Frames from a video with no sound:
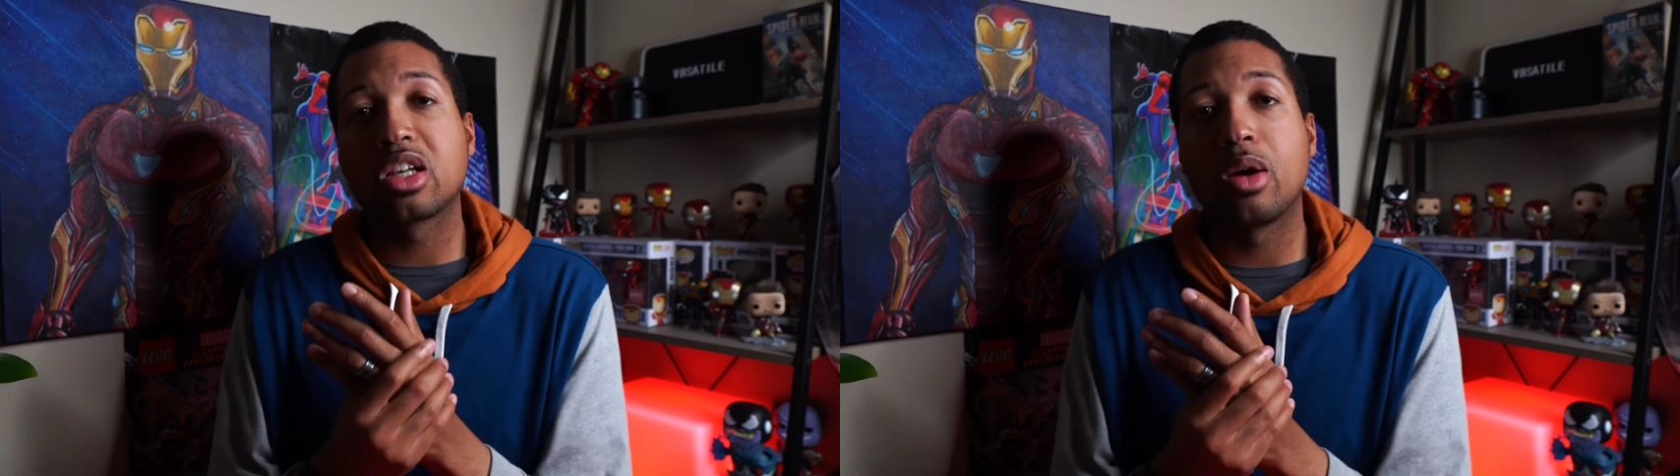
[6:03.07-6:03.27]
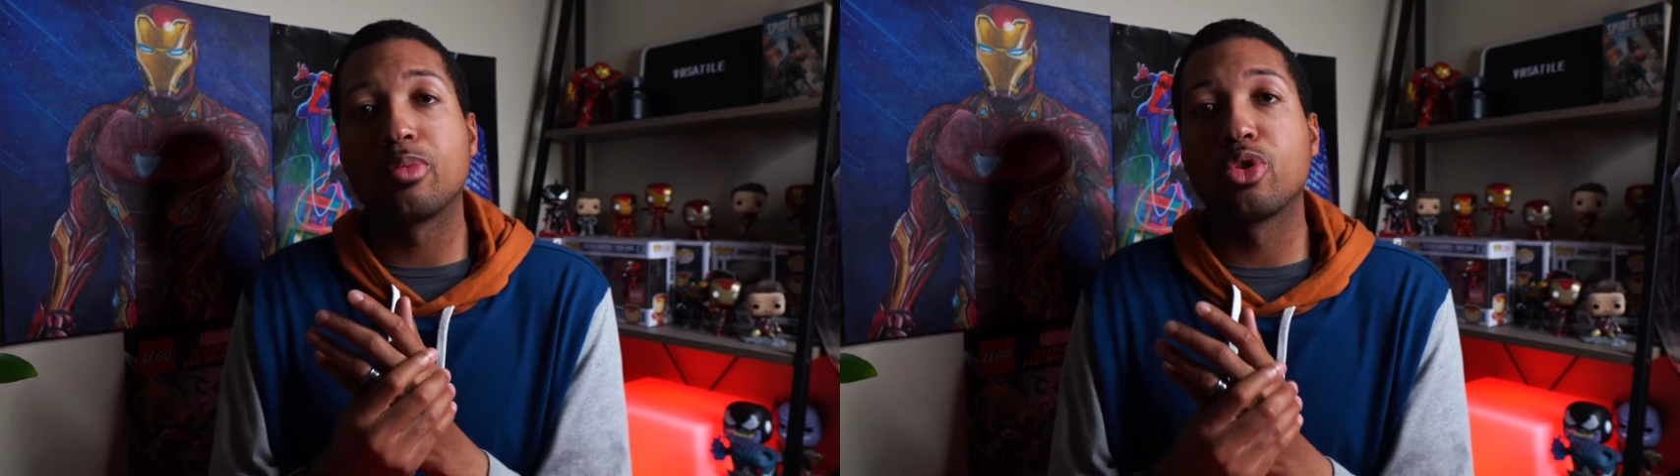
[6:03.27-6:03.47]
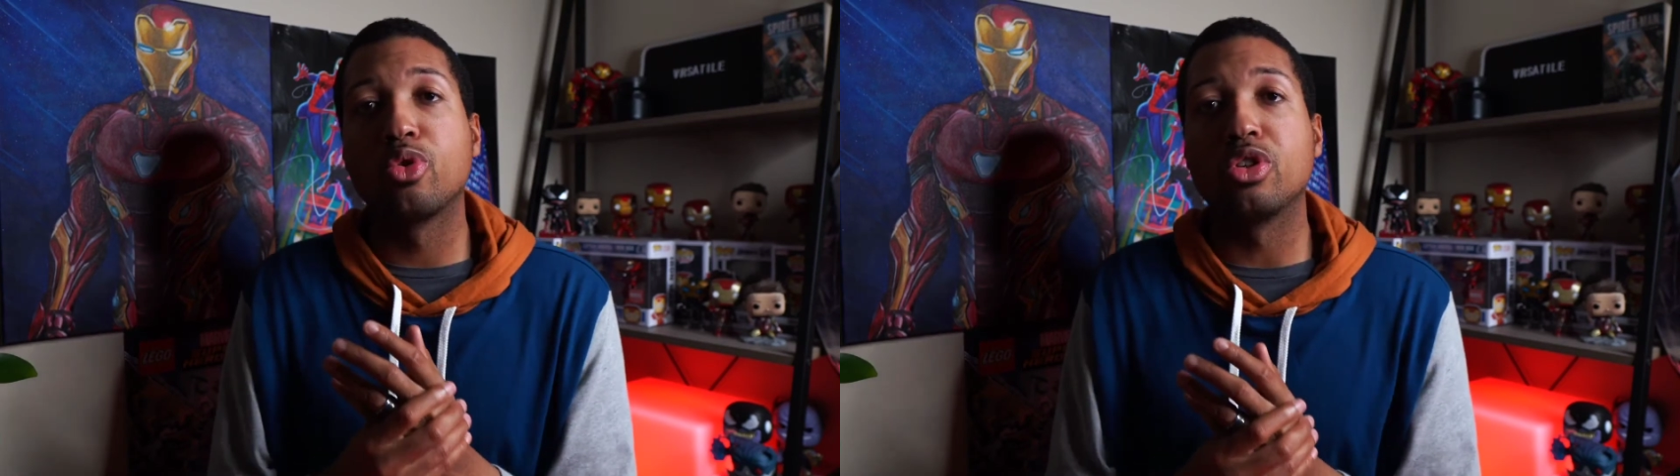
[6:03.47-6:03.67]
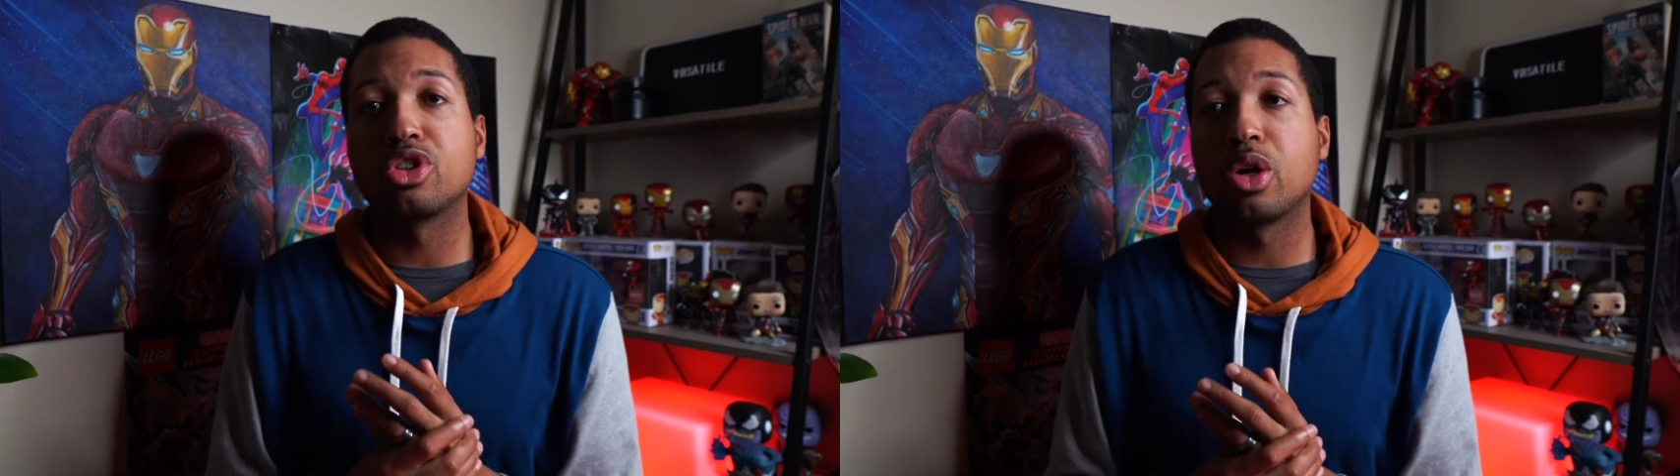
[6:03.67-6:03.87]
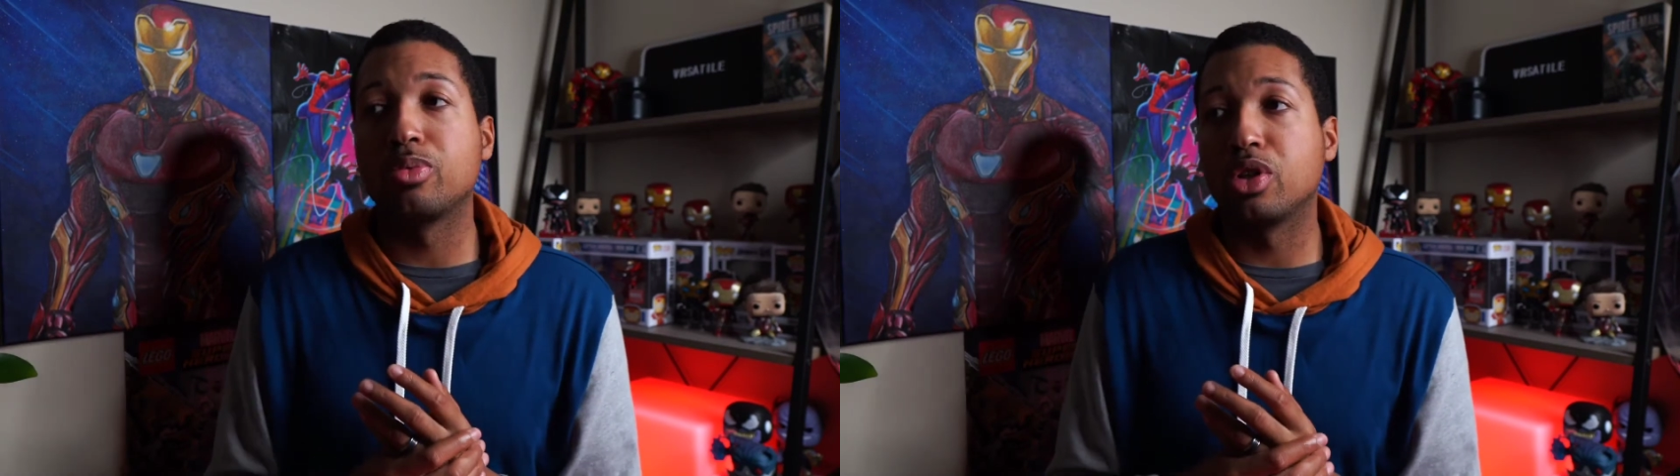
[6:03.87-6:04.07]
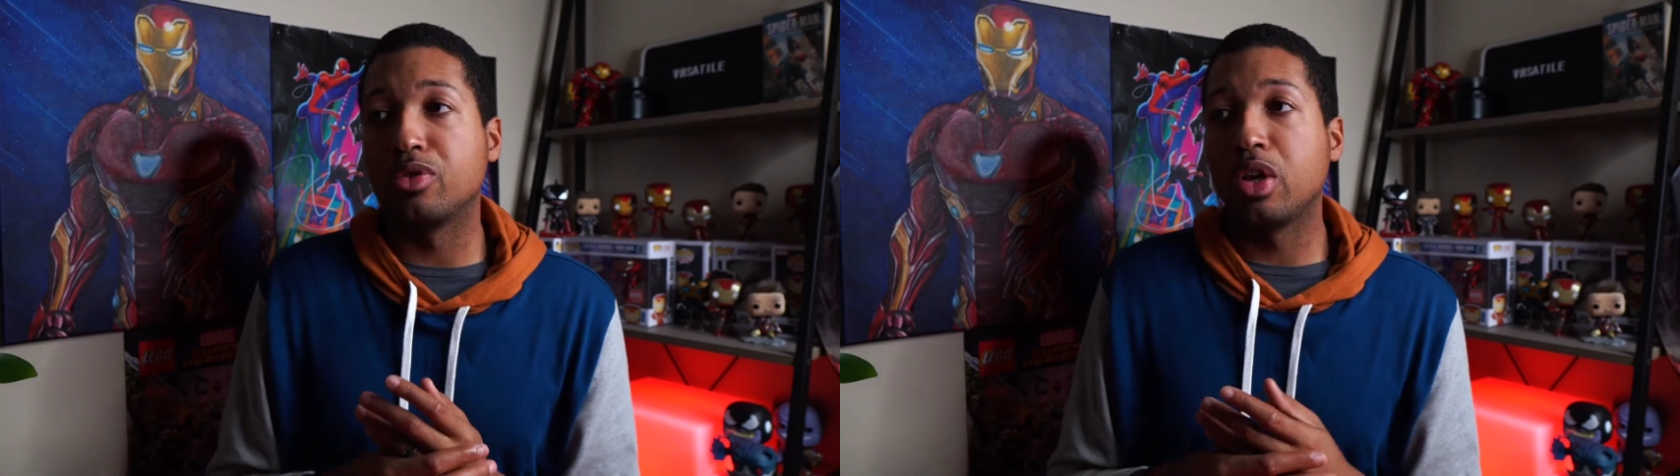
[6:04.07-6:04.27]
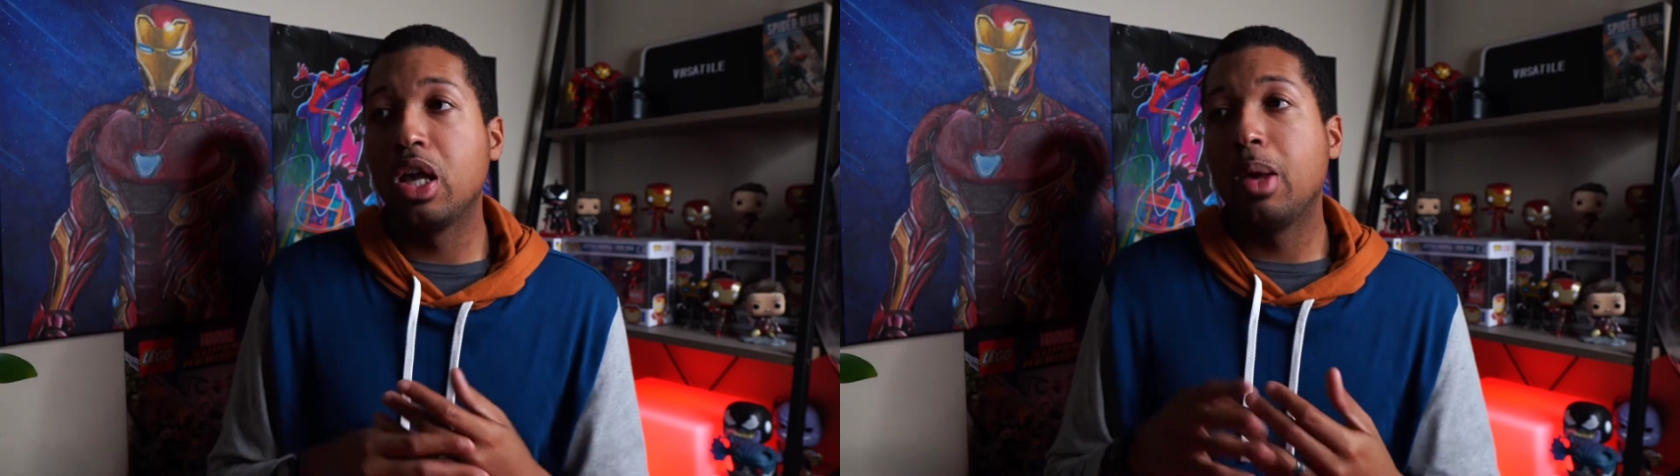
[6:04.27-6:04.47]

come through in terms of